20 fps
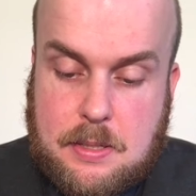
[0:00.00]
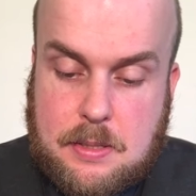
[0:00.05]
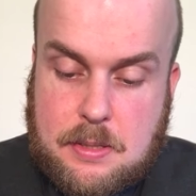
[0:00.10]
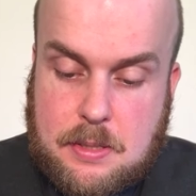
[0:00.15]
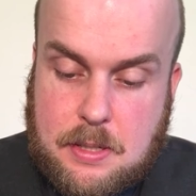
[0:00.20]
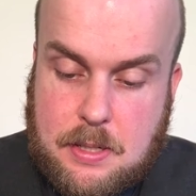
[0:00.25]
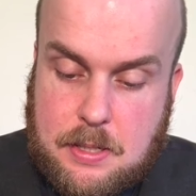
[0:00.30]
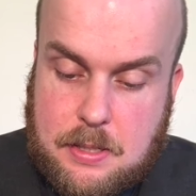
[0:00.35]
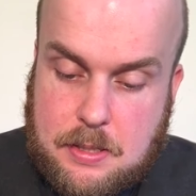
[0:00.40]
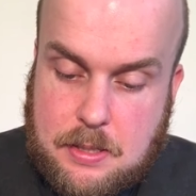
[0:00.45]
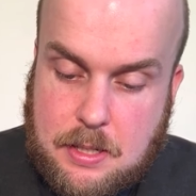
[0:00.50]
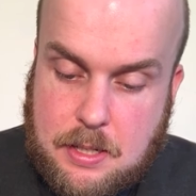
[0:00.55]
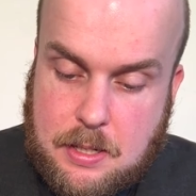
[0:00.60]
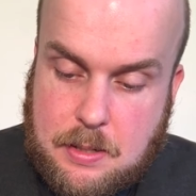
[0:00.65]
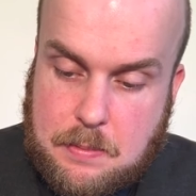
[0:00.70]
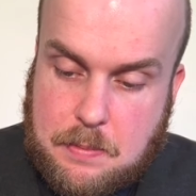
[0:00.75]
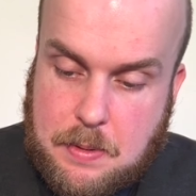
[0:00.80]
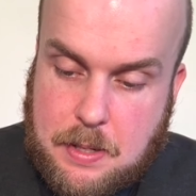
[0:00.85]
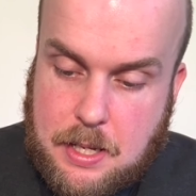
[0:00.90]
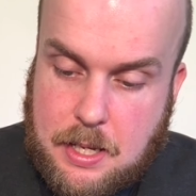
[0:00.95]
So it's going to
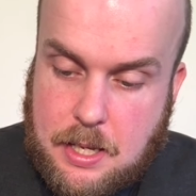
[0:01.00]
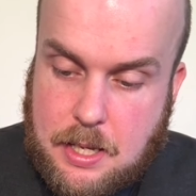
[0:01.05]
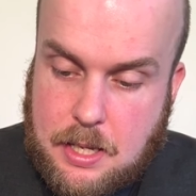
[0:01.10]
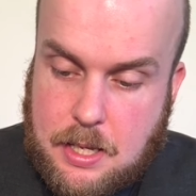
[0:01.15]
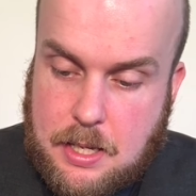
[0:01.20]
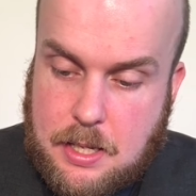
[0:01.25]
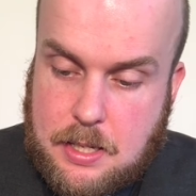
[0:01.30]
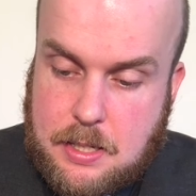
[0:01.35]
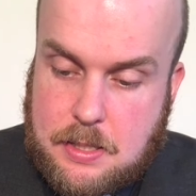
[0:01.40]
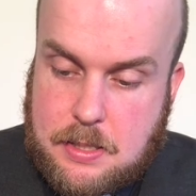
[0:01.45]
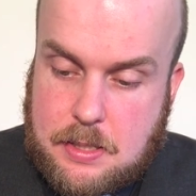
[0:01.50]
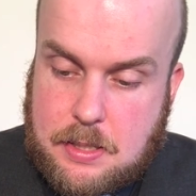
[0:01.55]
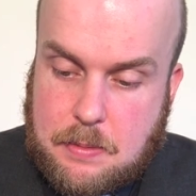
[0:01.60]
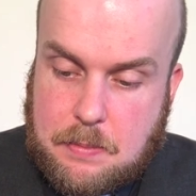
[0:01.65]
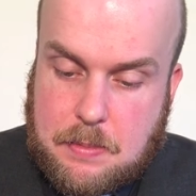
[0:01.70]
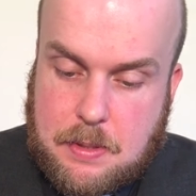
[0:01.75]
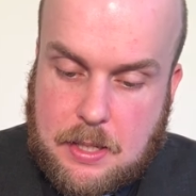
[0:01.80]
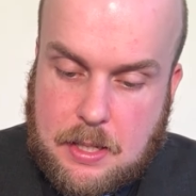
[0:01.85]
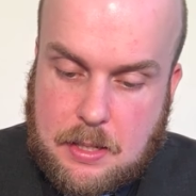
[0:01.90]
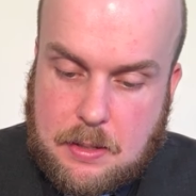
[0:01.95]
be
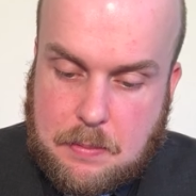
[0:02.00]
something